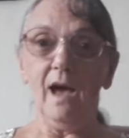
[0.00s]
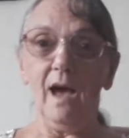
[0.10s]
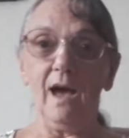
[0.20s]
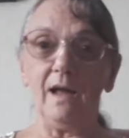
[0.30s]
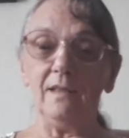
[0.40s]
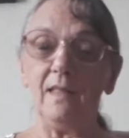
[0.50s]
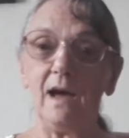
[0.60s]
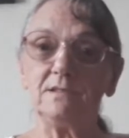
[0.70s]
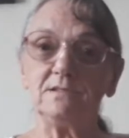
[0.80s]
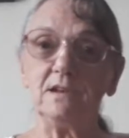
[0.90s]
And
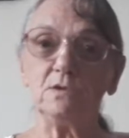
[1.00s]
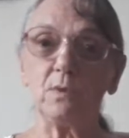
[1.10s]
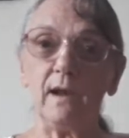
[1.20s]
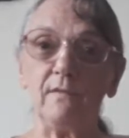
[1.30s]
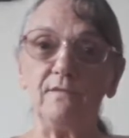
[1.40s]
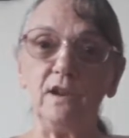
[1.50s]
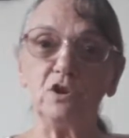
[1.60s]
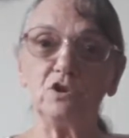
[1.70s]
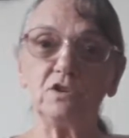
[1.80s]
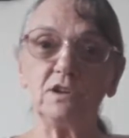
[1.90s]
that's it. When I've
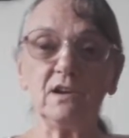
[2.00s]
finished